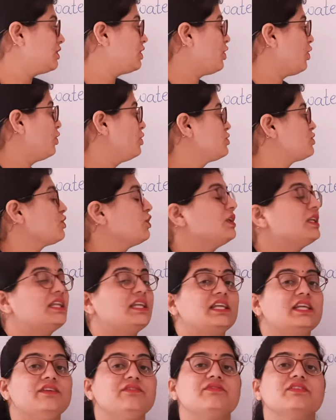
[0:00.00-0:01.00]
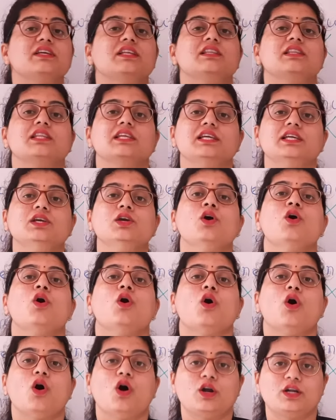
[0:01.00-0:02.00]
they also live in
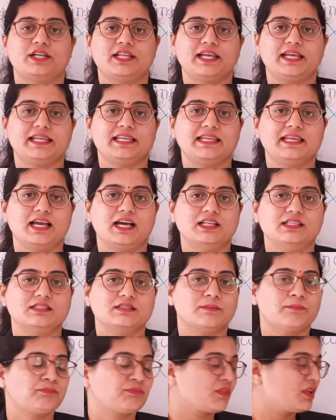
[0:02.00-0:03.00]
the hot areas.